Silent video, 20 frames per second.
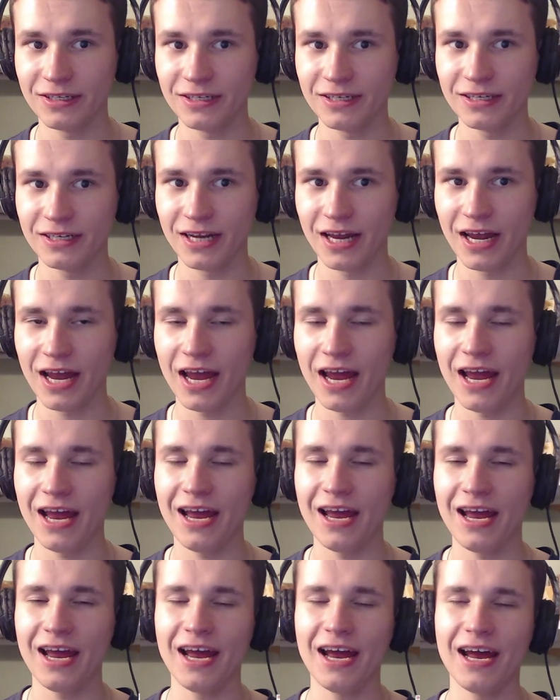
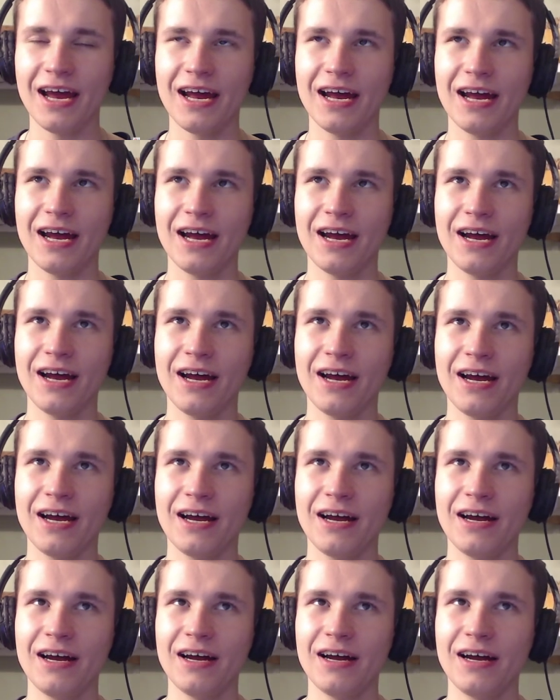
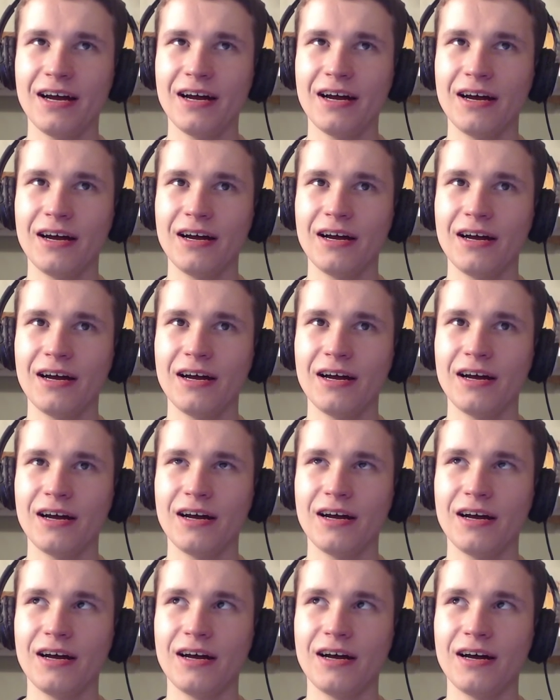
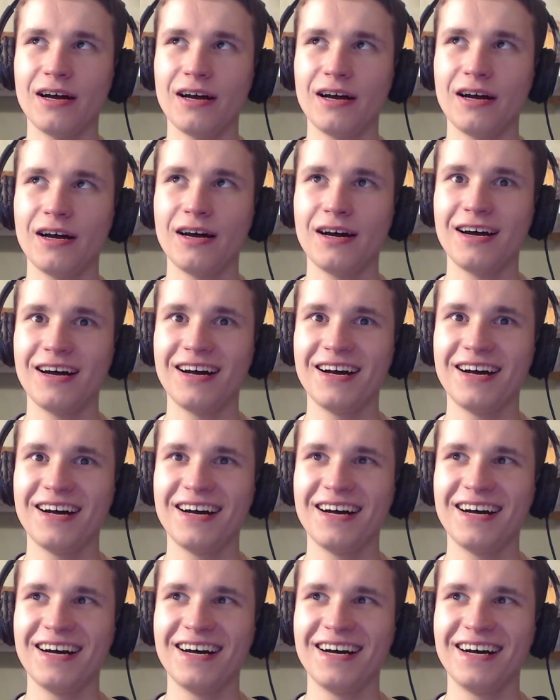
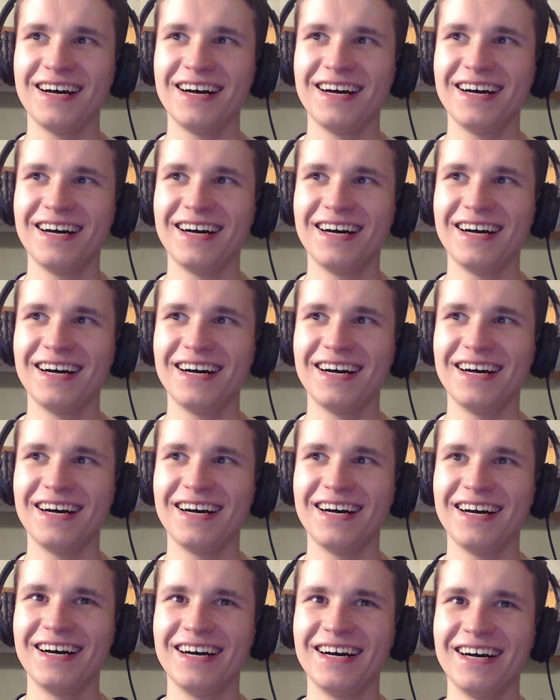
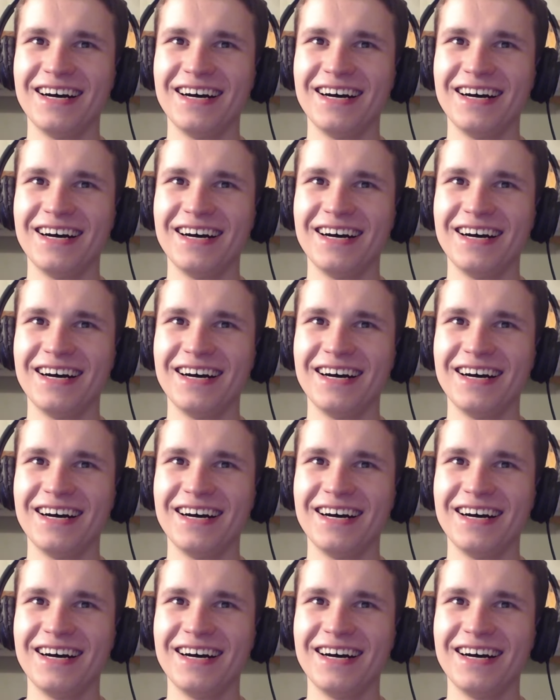Nobody speaks.